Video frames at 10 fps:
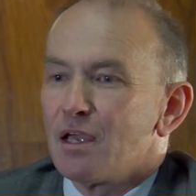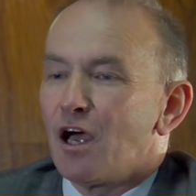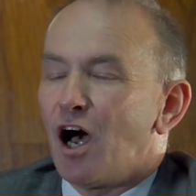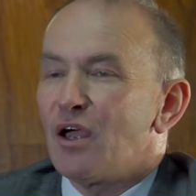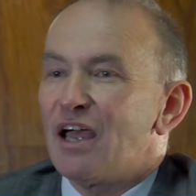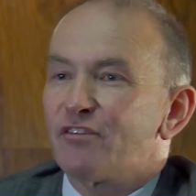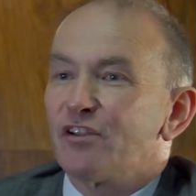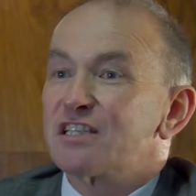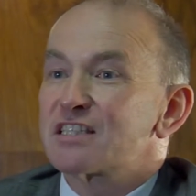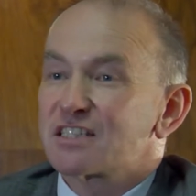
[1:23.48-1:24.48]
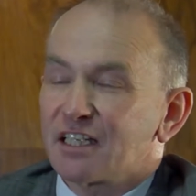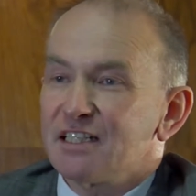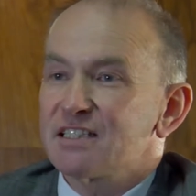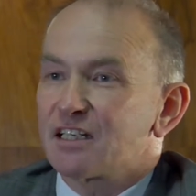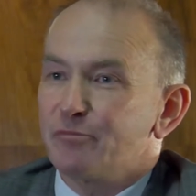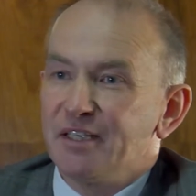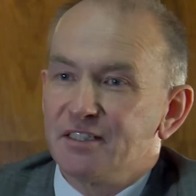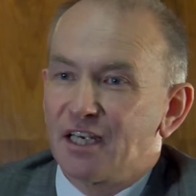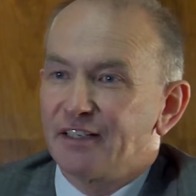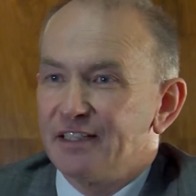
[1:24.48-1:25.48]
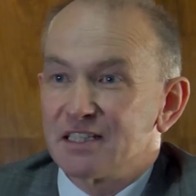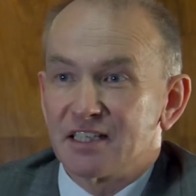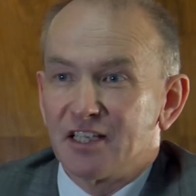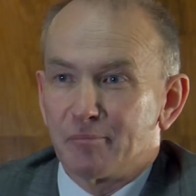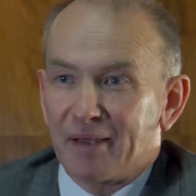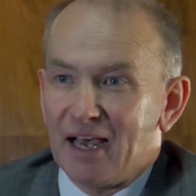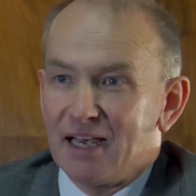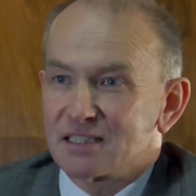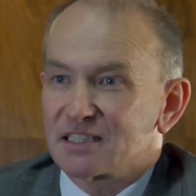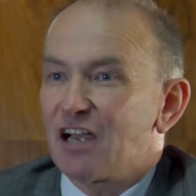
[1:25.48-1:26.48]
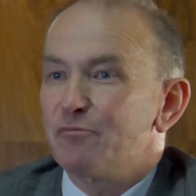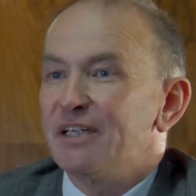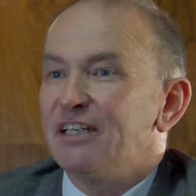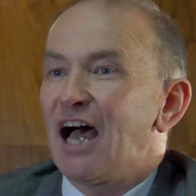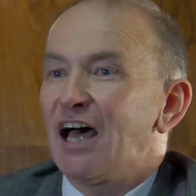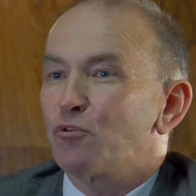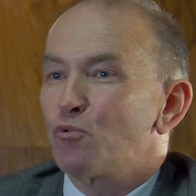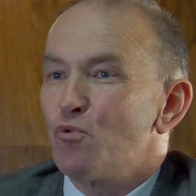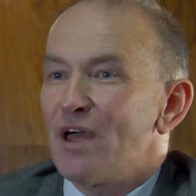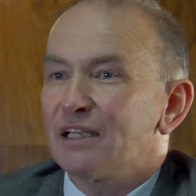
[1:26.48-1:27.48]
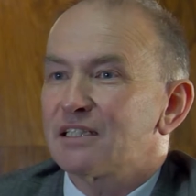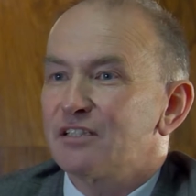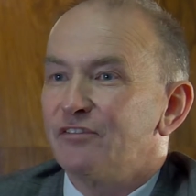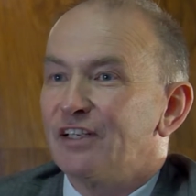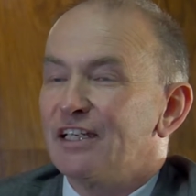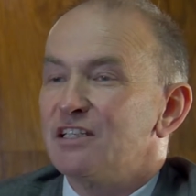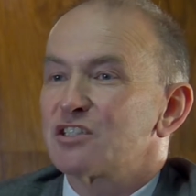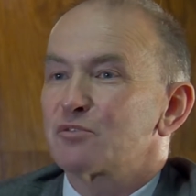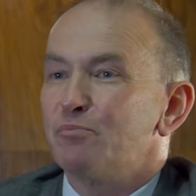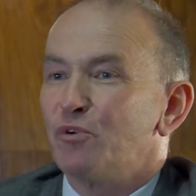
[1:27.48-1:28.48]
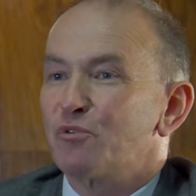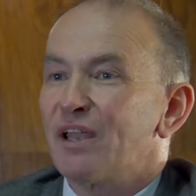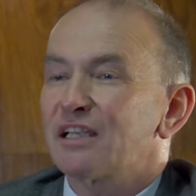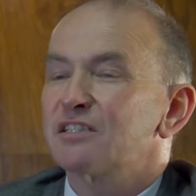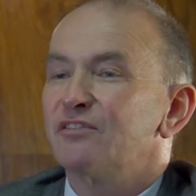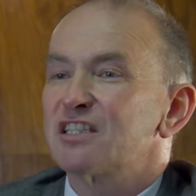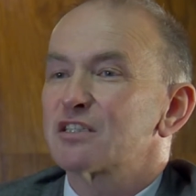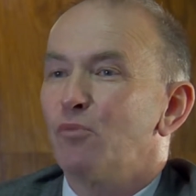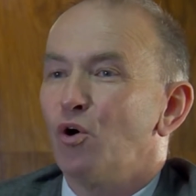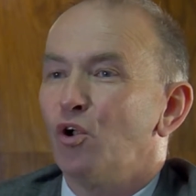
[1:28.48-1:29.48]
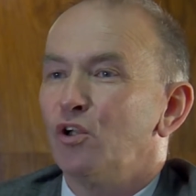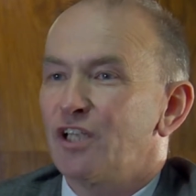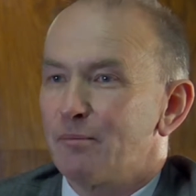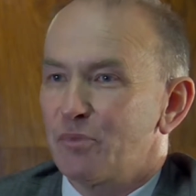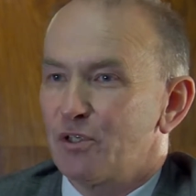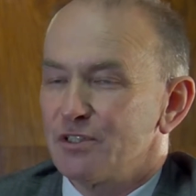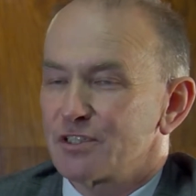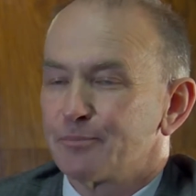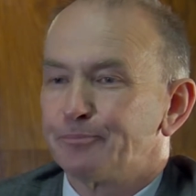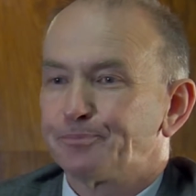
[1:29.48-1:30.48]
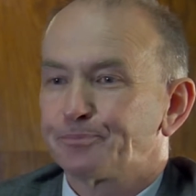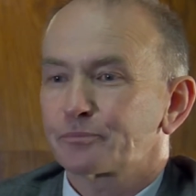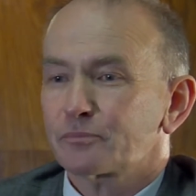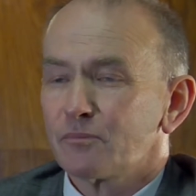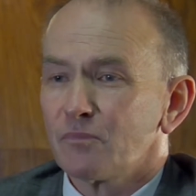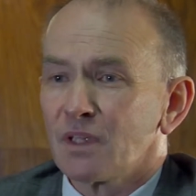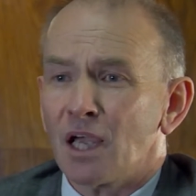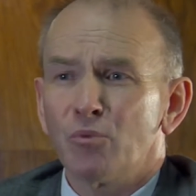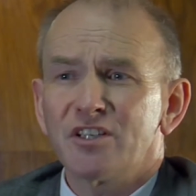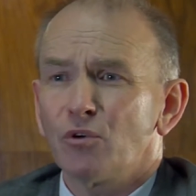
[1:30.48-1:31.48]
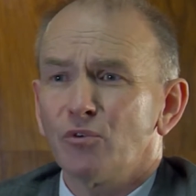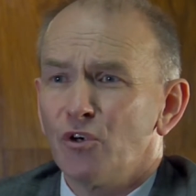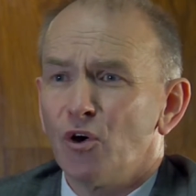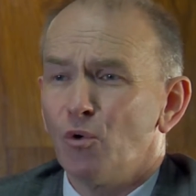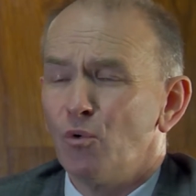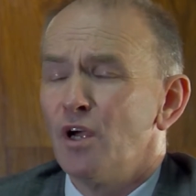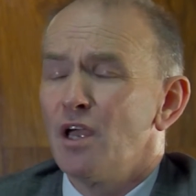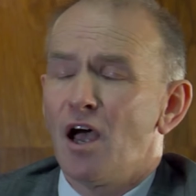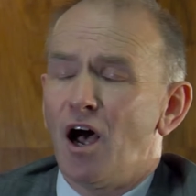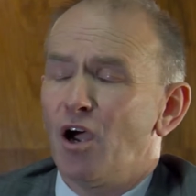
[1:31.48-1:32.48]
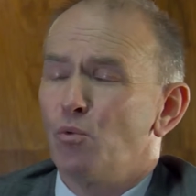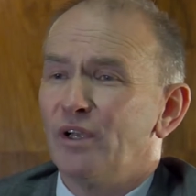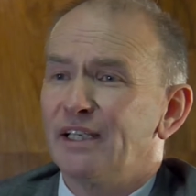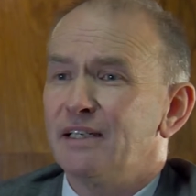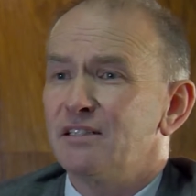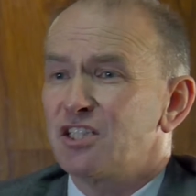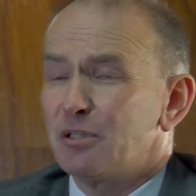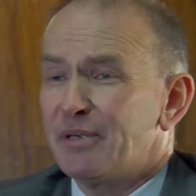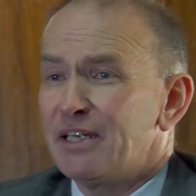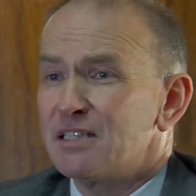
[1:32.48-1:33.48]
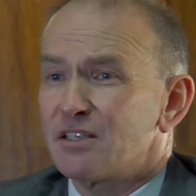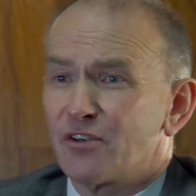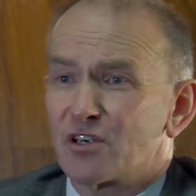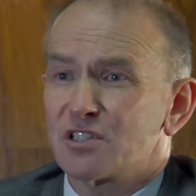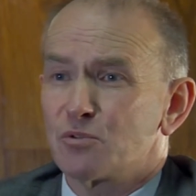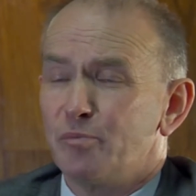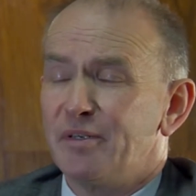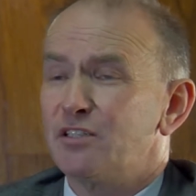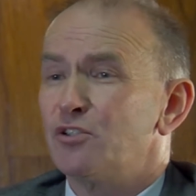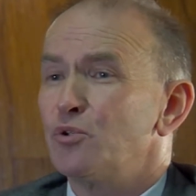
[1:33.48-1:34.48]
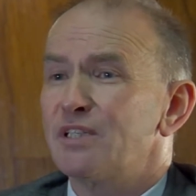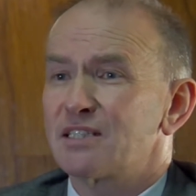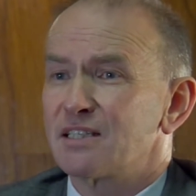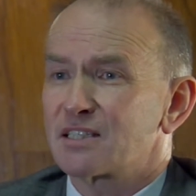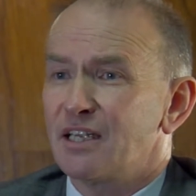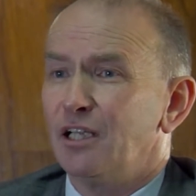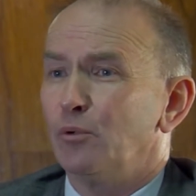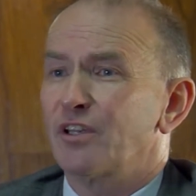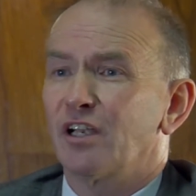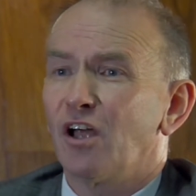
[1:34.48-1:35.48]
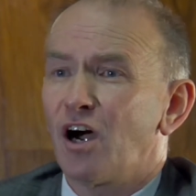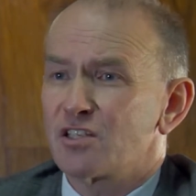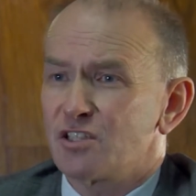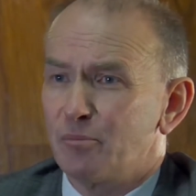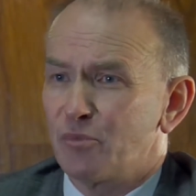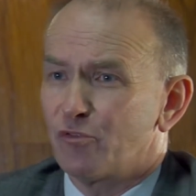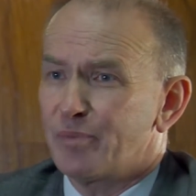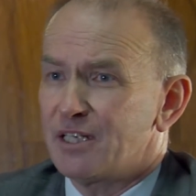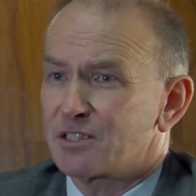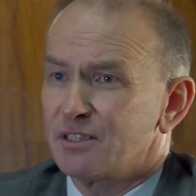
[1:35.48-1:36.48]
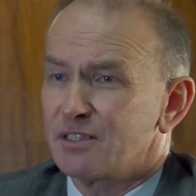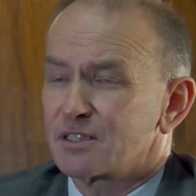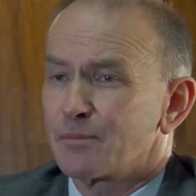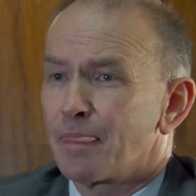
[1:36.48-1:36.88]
However, the studies that have been done in this in the past have been with relatively small numbers. And we don't know how willing GPs and nurses would be to do this at scale with a large number of patients.